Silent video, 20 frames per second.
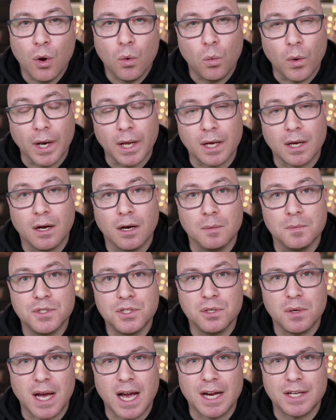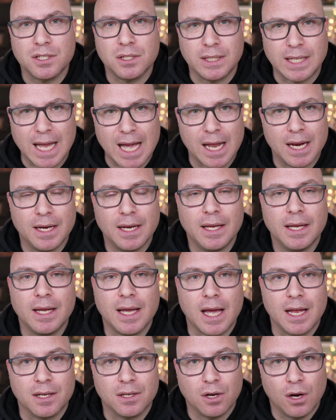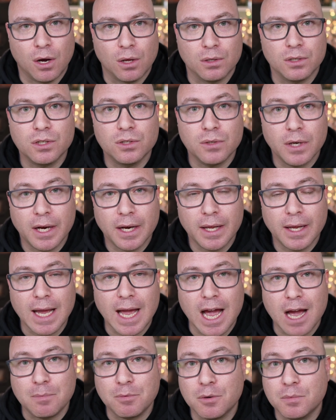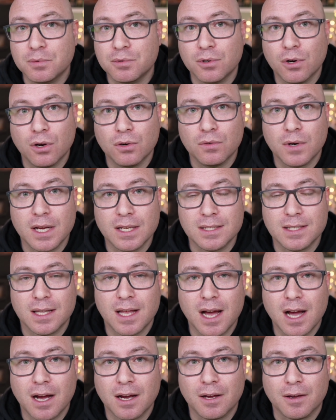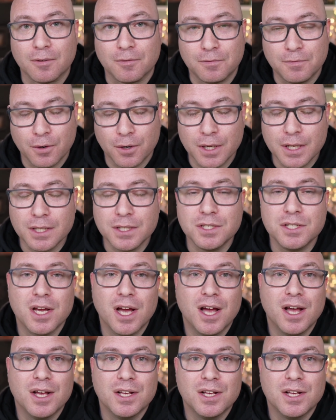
when it comes to actually editing and color grading Apple ProRes Log footage.